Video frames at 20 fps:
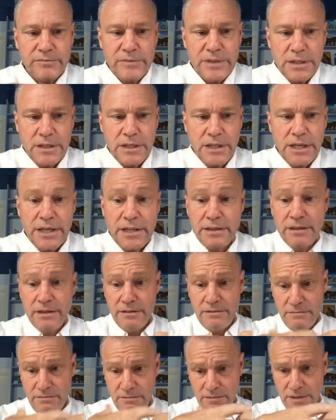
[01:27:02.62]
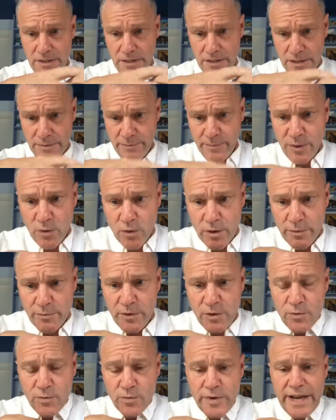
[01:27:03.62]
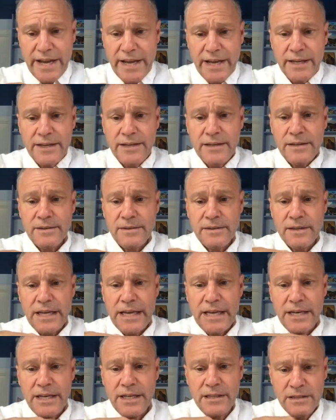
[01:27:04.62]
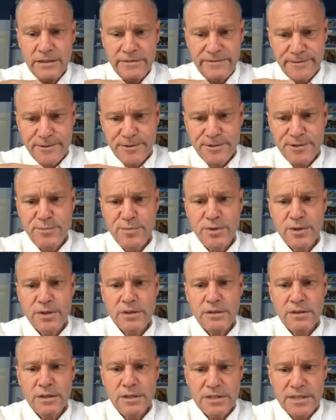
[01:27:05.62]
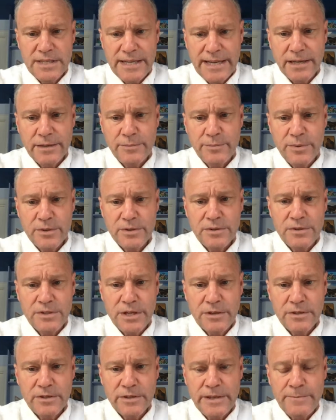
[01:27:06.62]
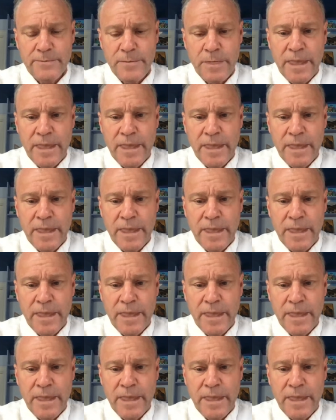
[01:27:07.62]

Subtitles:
in the poem you read, and in the first book and second book generally,